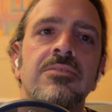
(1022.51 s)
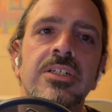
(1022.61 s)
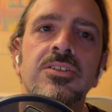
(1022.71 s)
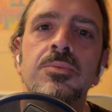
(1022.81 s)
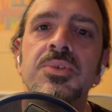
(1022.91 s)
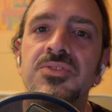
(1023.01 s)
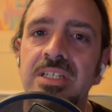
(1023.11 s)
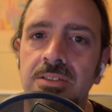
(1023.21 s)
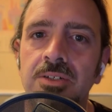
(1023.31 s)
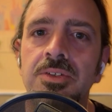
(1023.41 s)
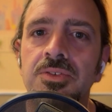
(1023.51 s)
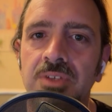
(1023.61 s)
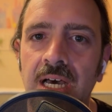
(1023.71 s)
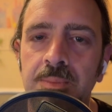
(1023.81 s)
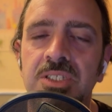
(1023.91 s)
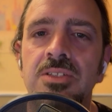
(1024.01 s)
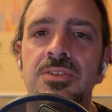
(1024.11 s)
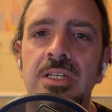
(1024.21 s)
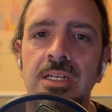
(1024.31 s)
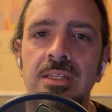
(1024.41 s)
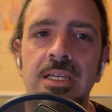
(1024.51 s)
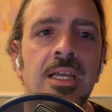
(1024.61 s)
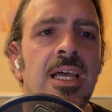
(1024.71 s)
Like, do you present all those options and anything?